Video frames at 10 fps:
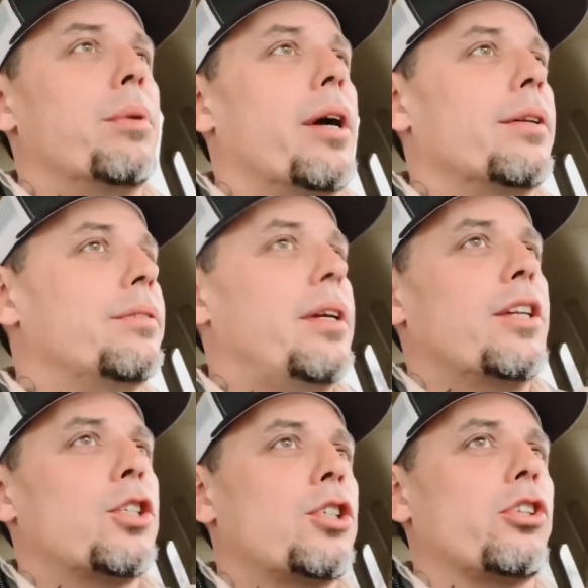but
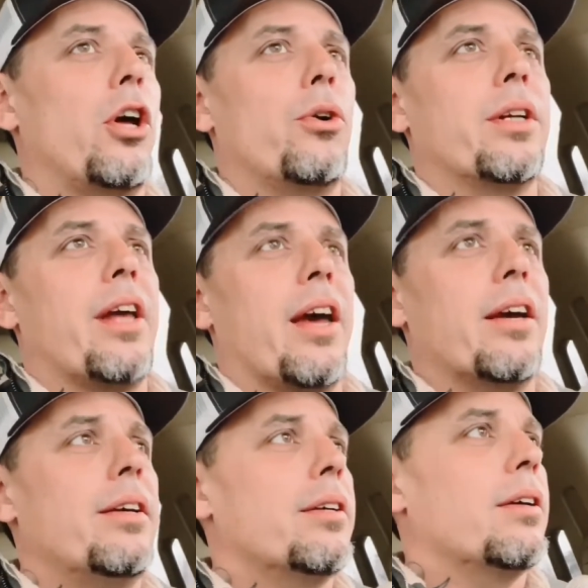it's slow
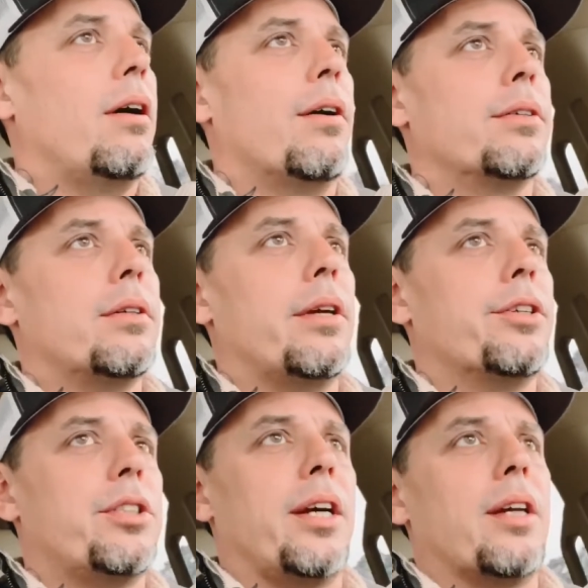today on
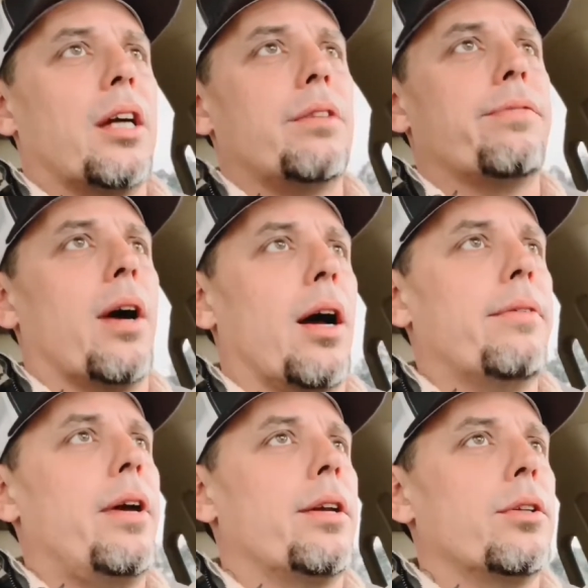Interstate
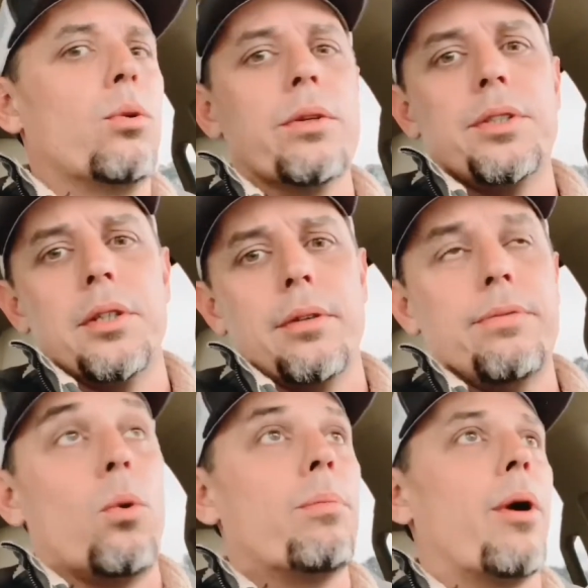95 heading north to
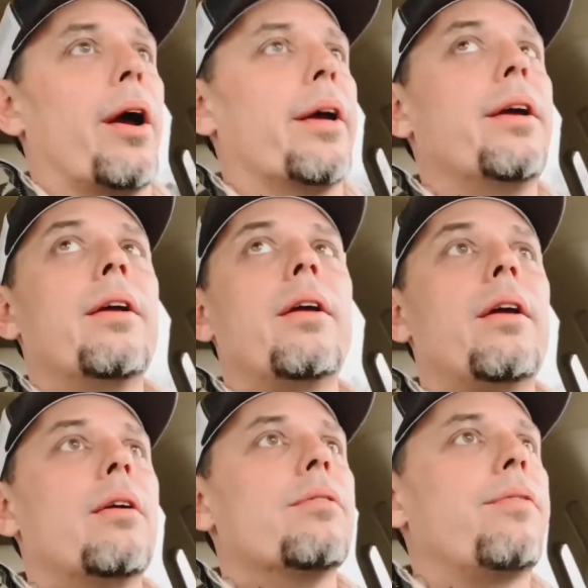Fort Bragg,
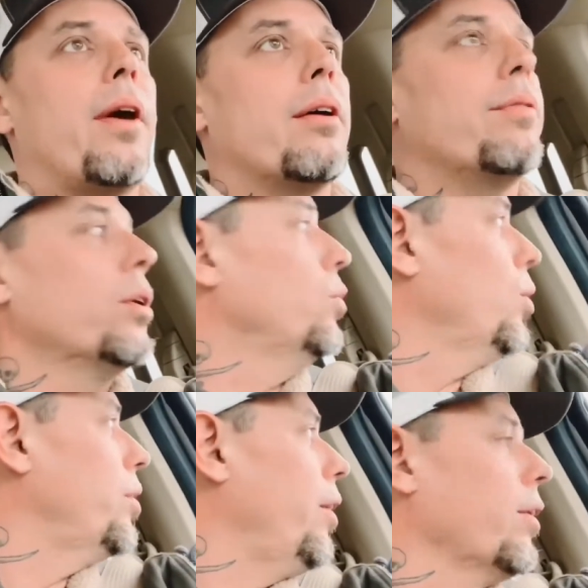Fayetteville,
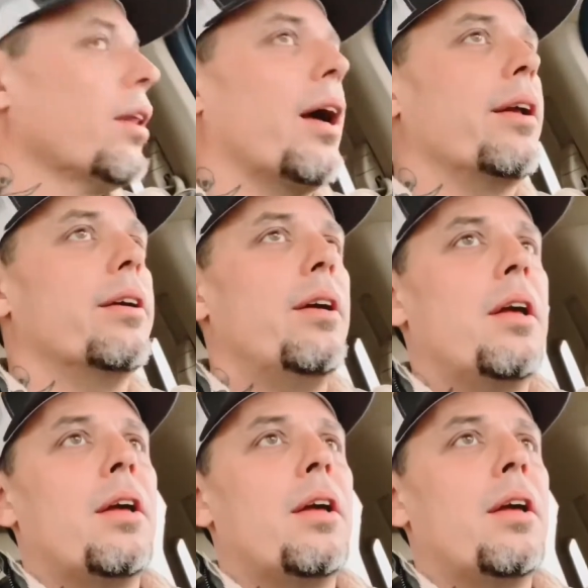North Carolina.